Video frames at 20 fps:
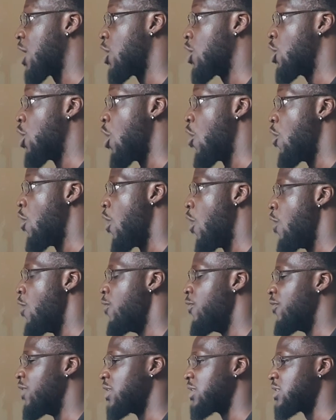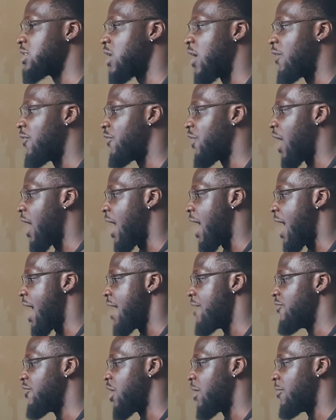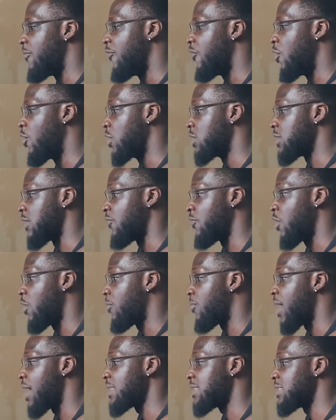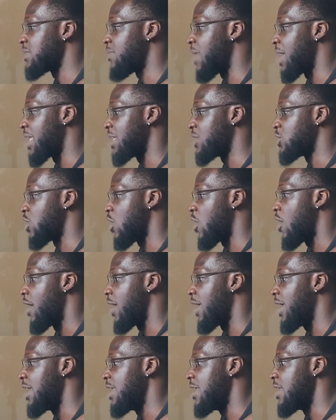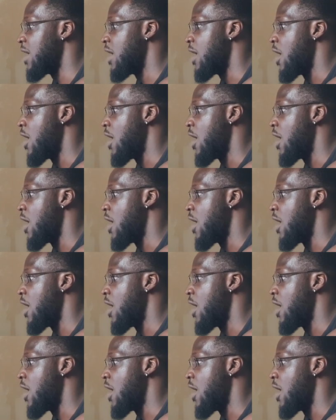go over stuff that I've done before because I've not practiced my guitar in